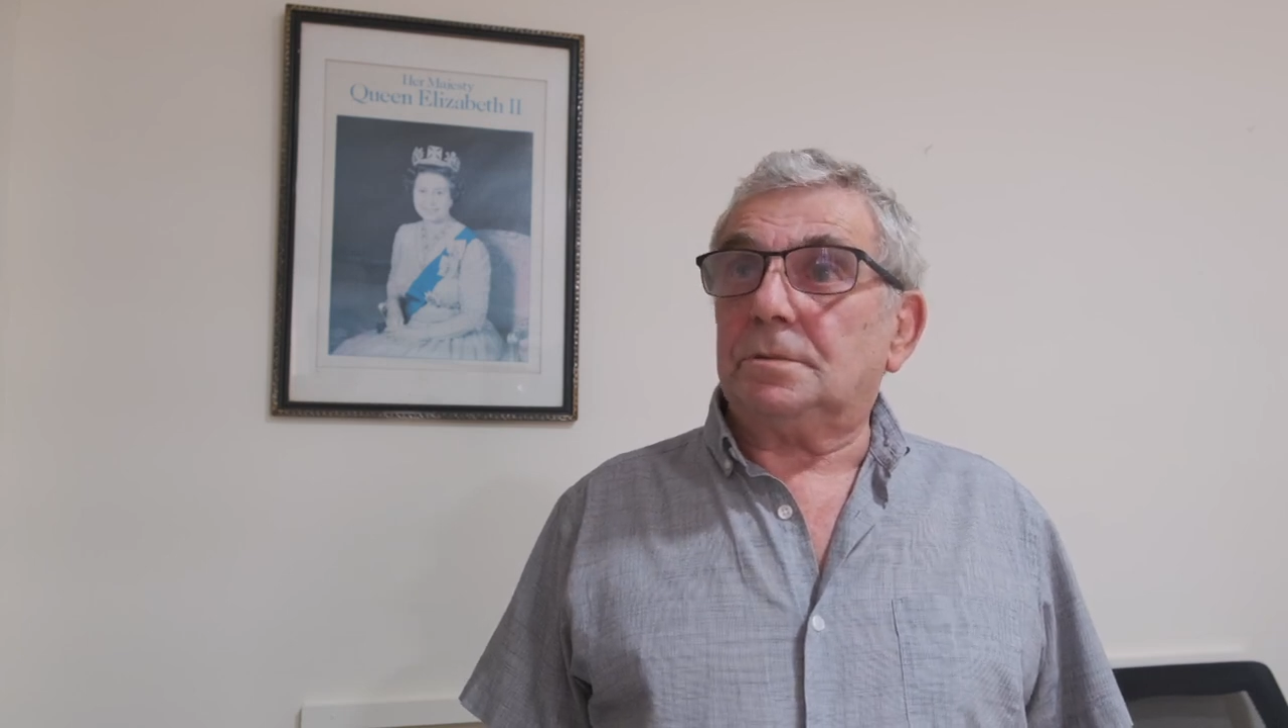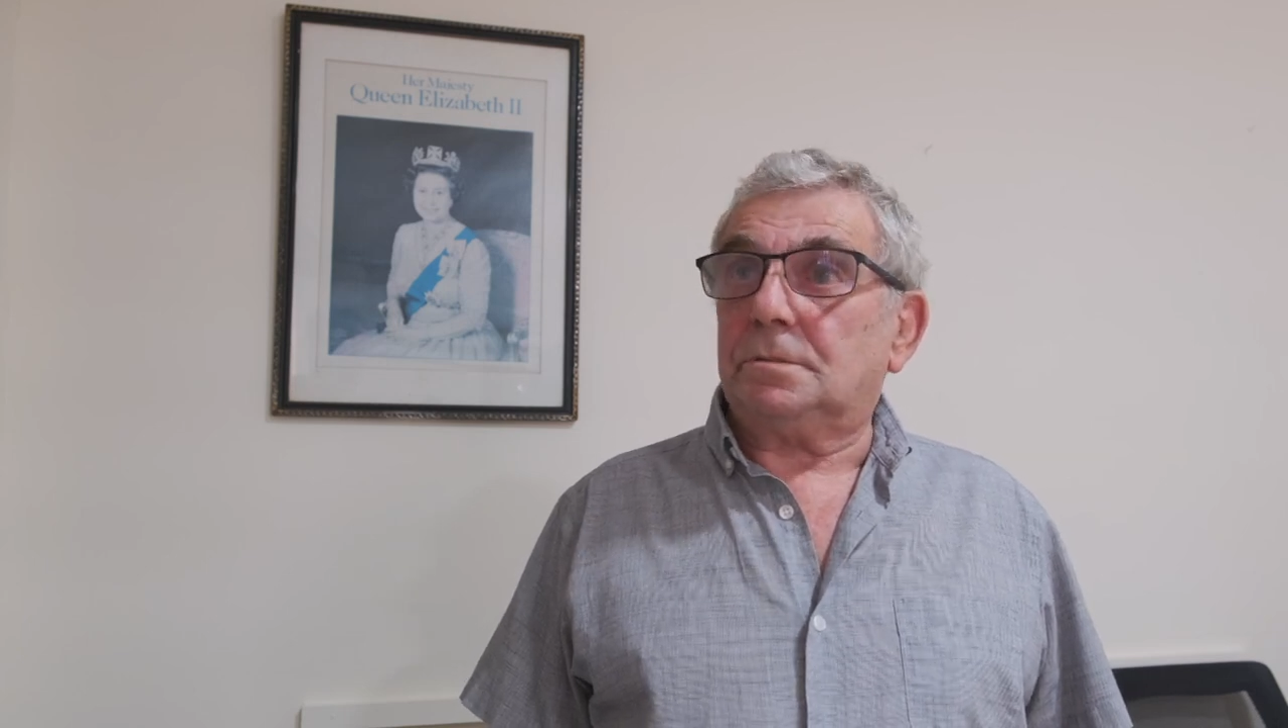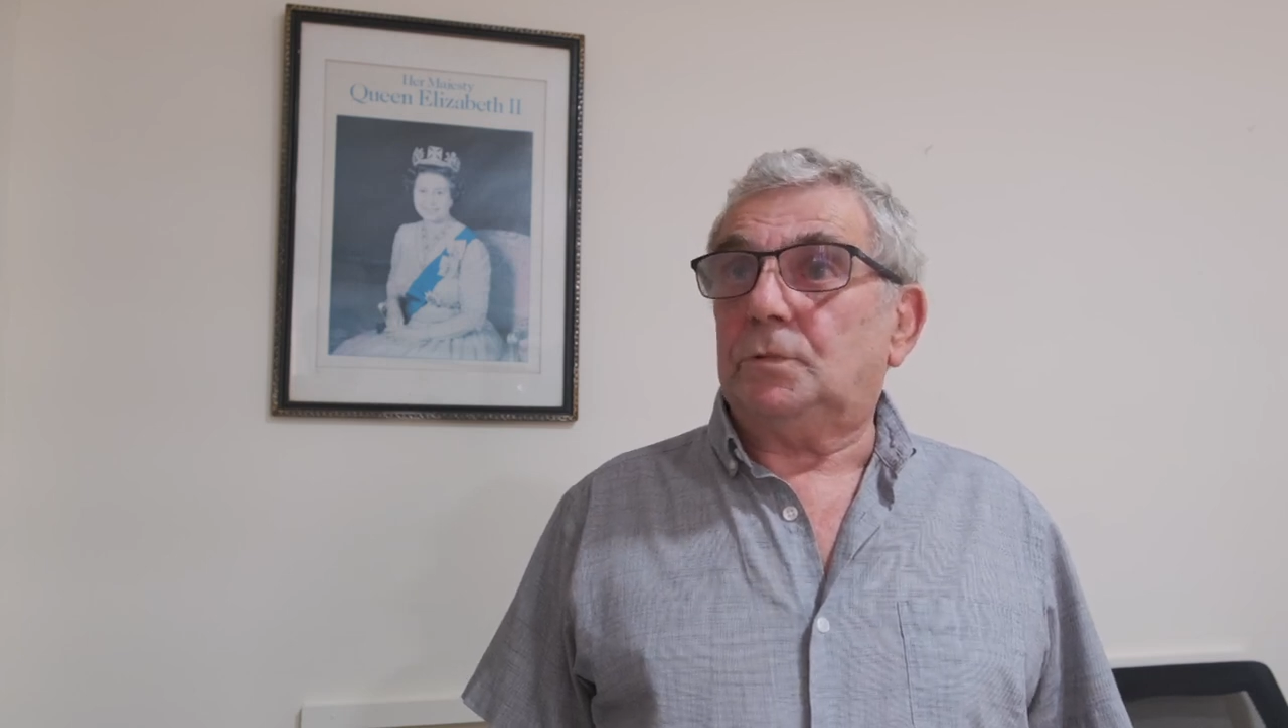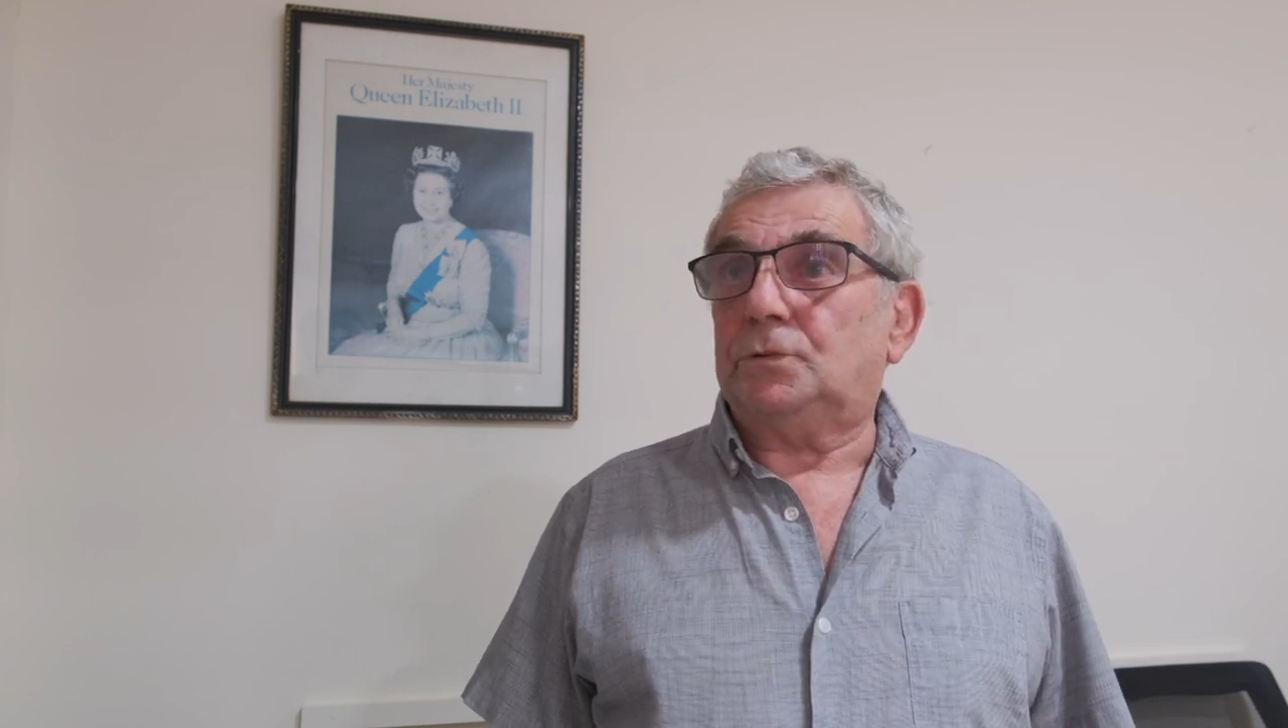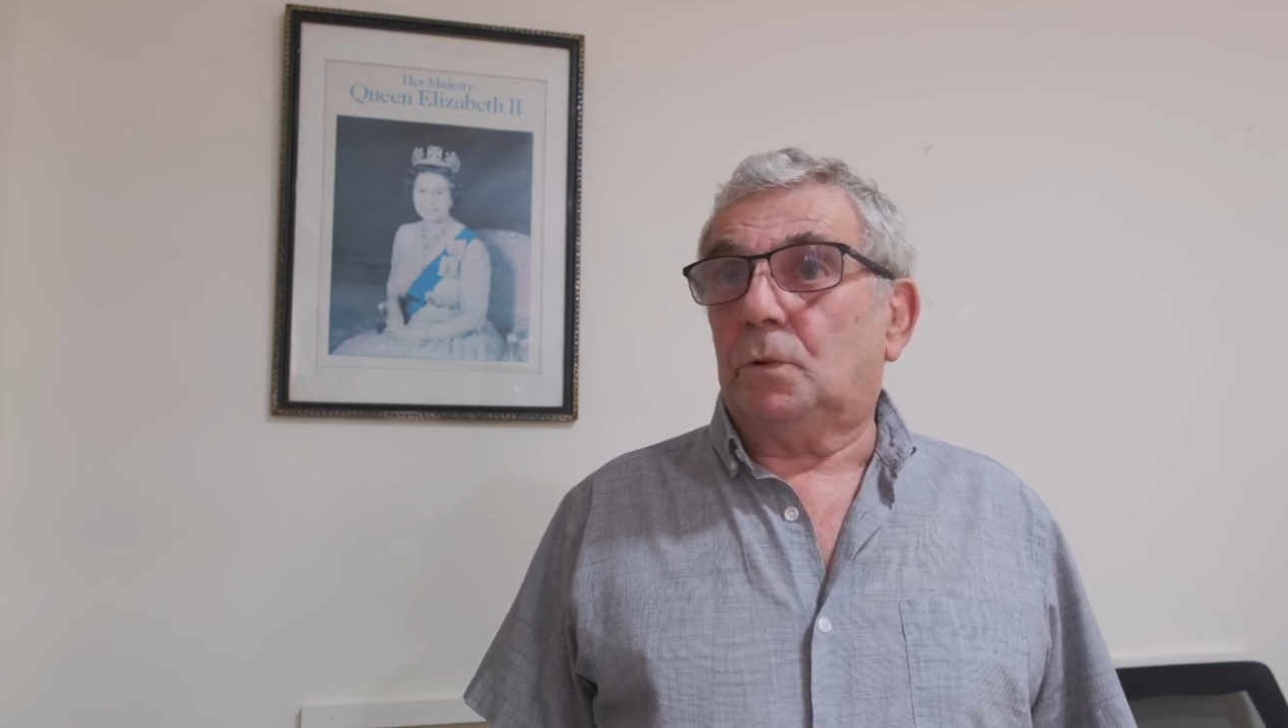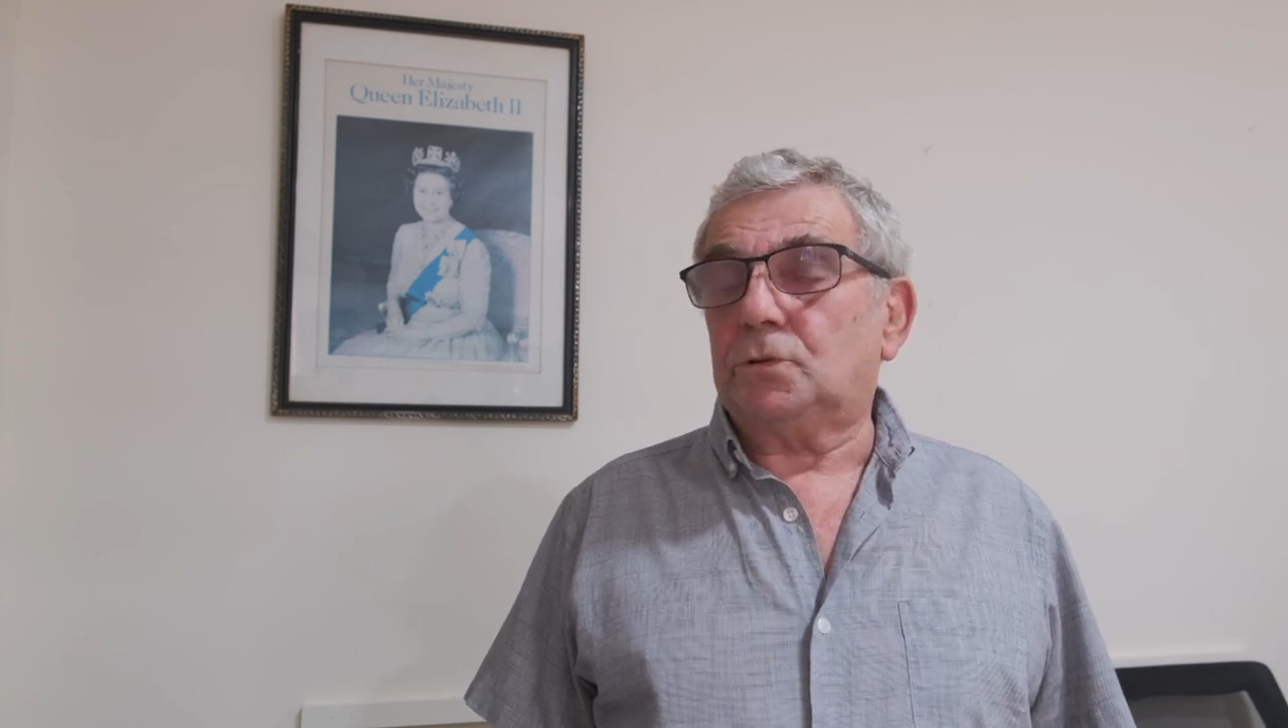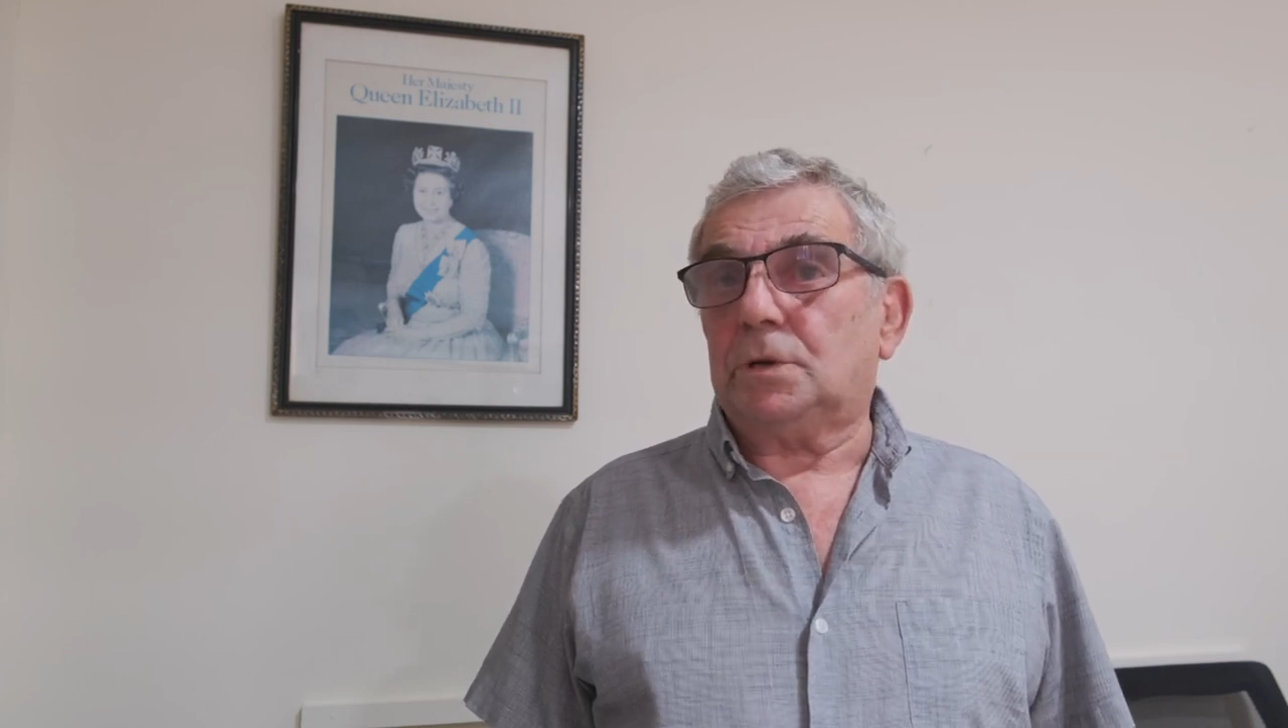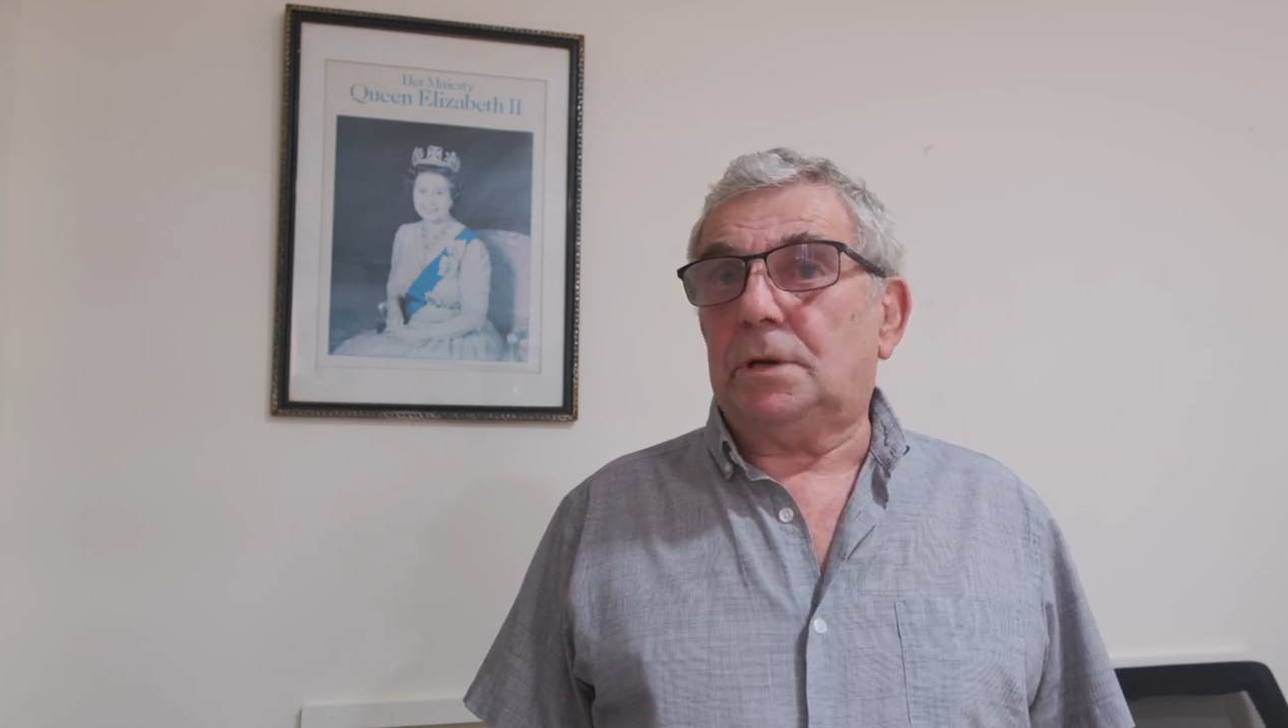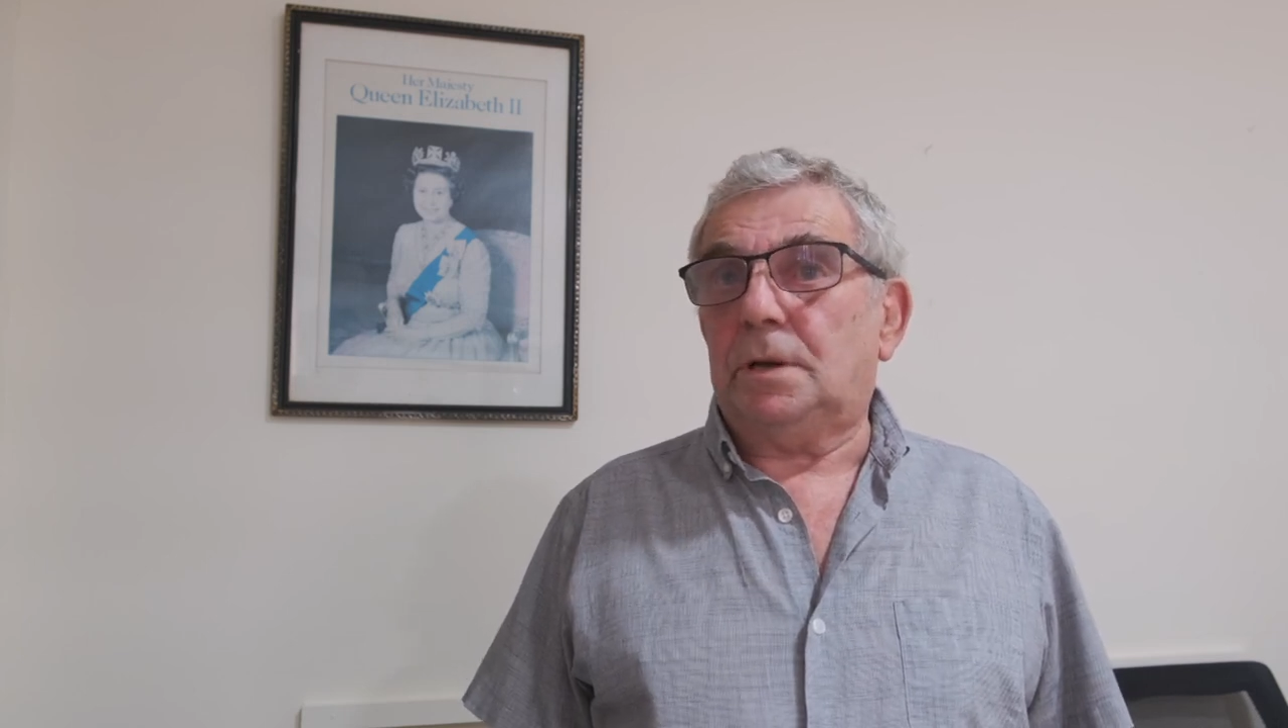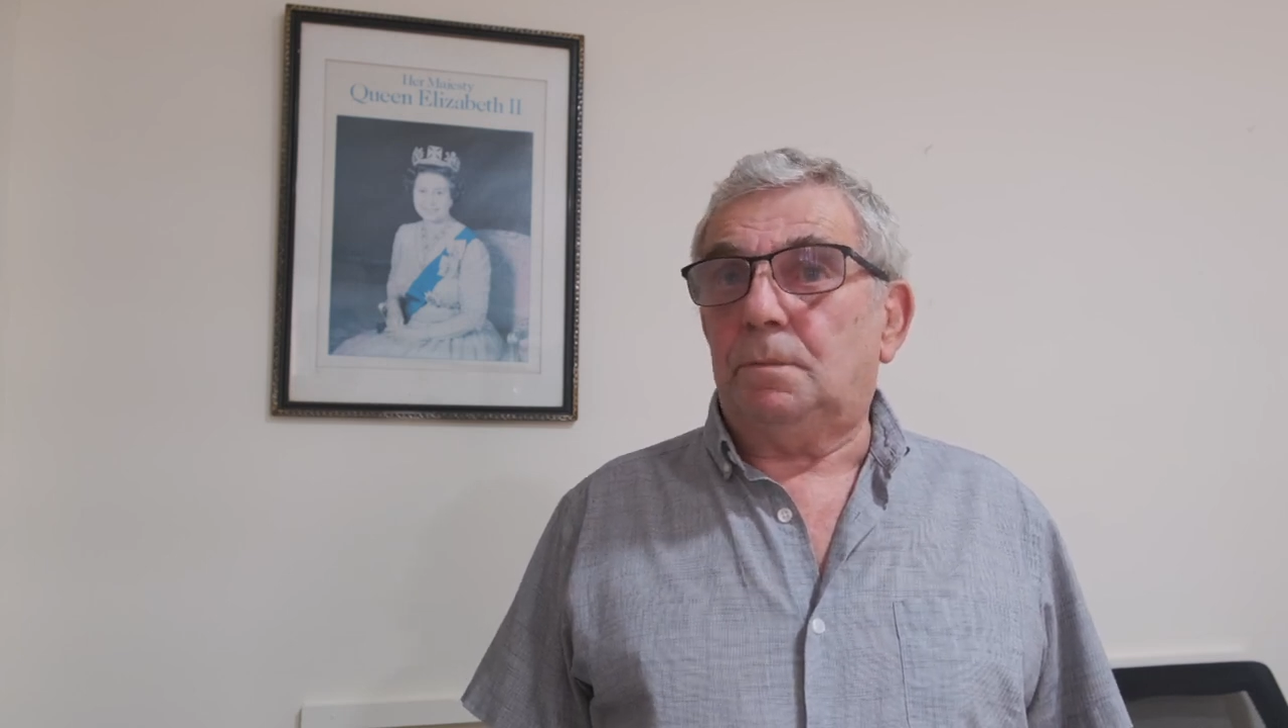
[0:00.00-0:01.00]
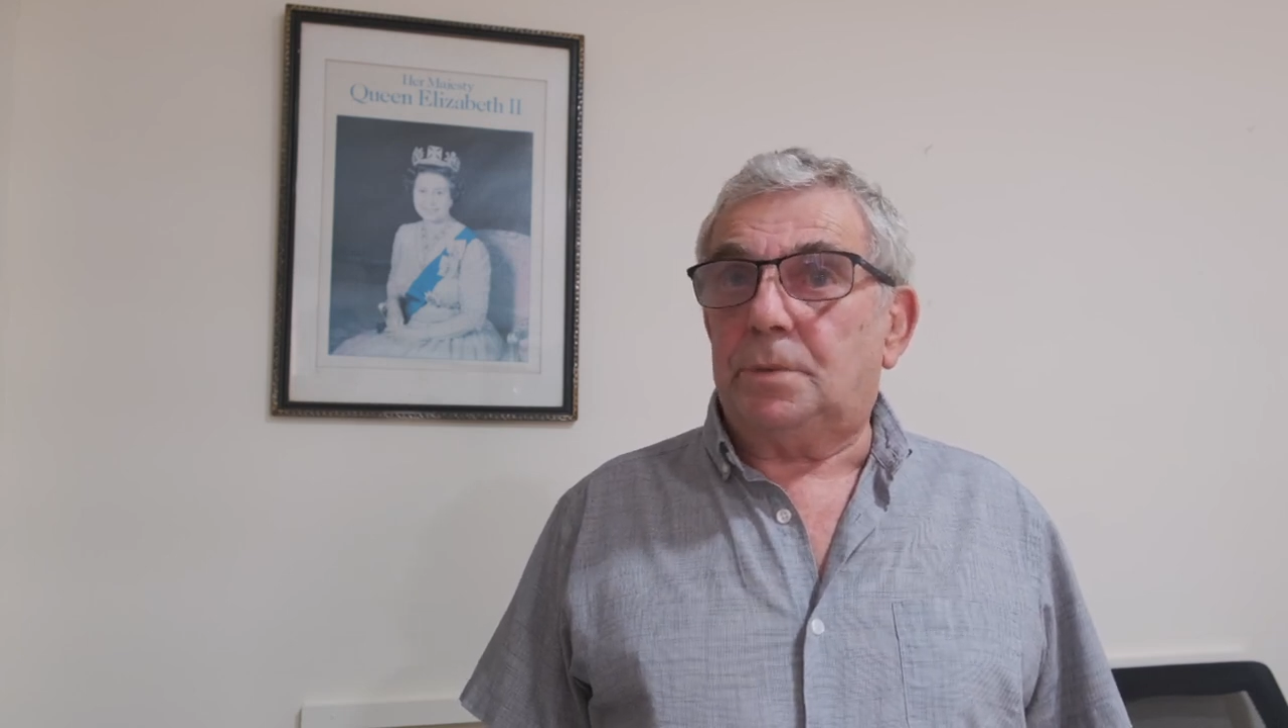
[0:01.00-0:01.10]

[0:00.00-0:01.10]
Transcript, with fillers: which was a